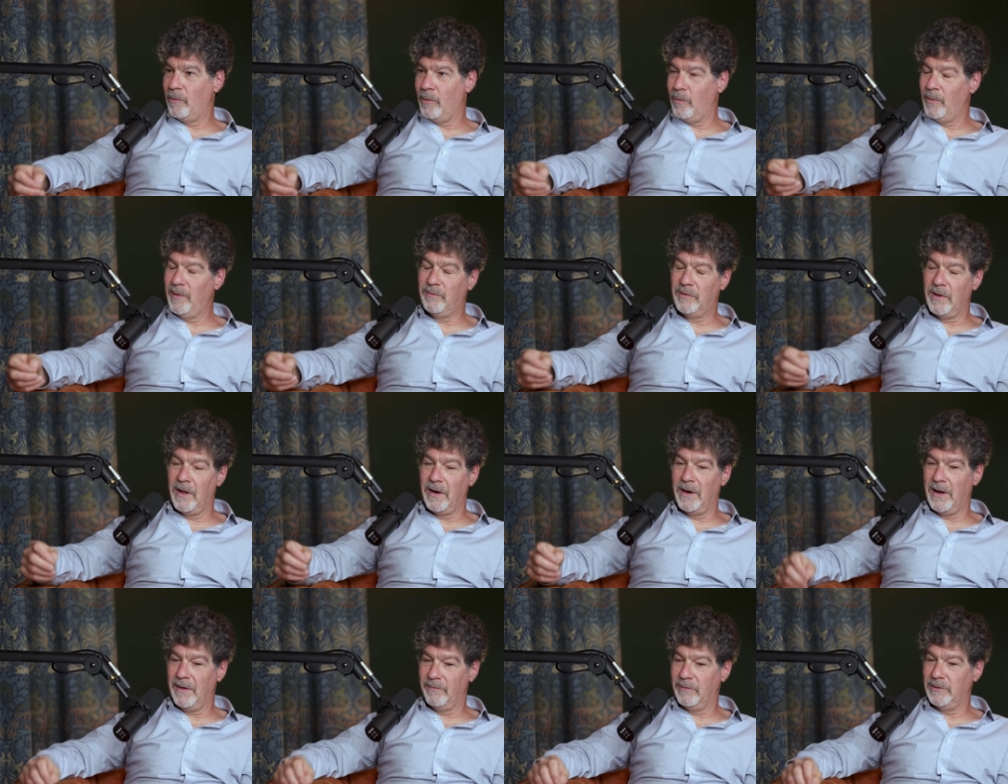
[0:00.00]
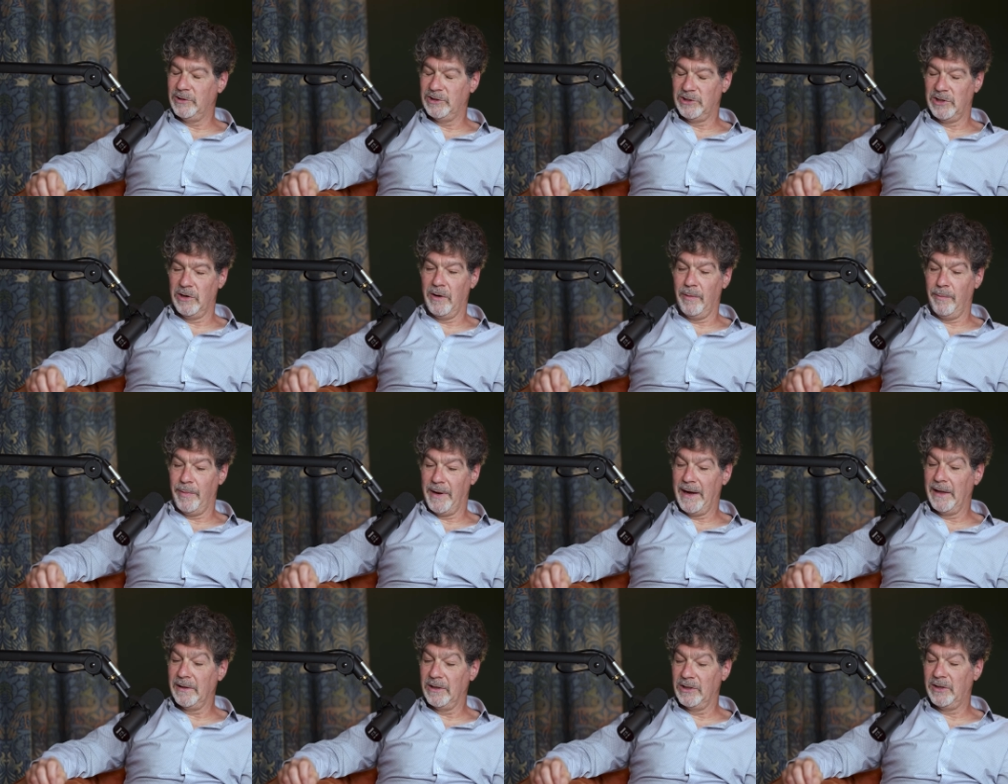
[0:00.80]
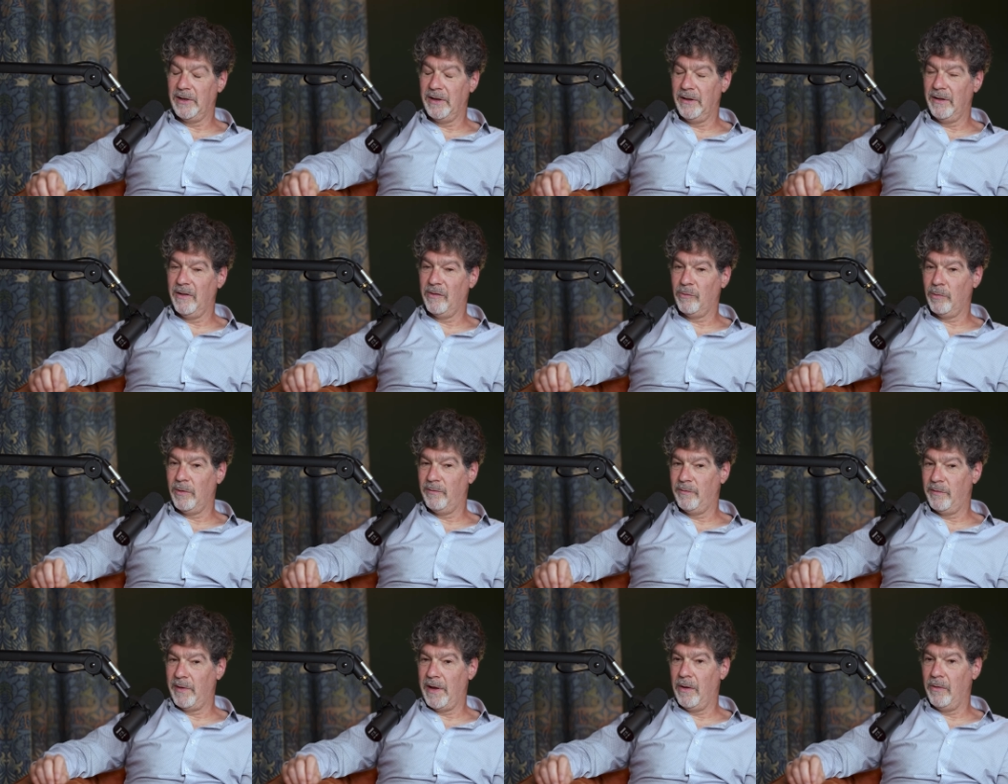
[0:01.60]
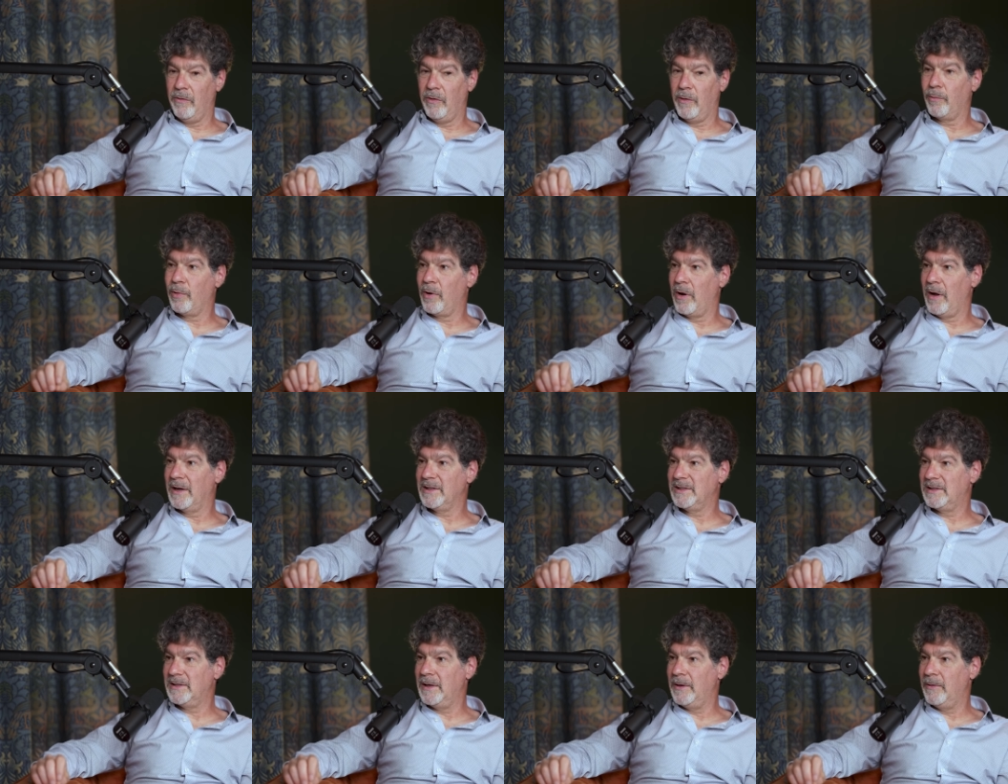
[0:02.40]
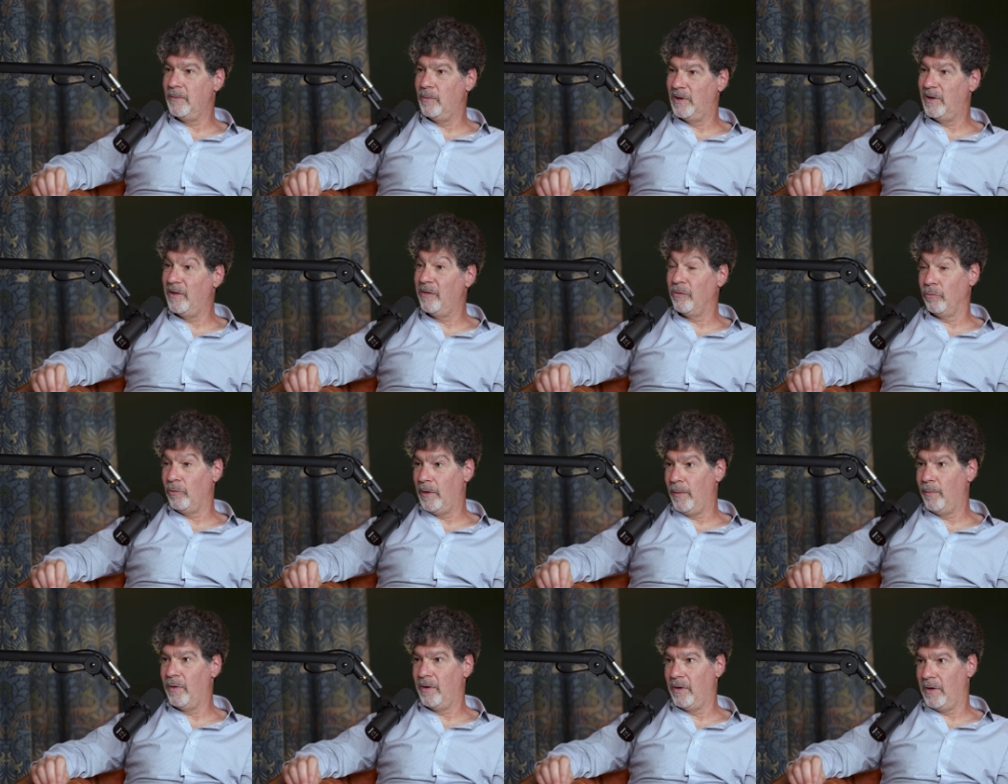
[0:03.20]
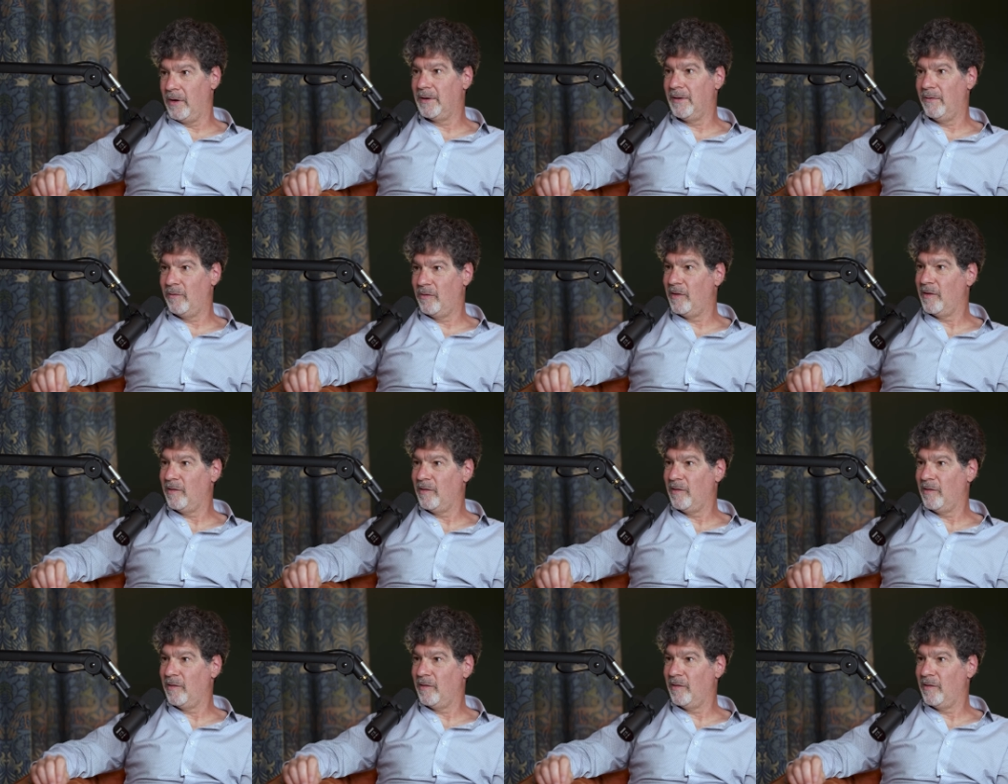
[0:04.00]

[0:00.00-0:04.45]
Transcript: So what we've done in evolutionary biology is we've found the proxy, which is reproductive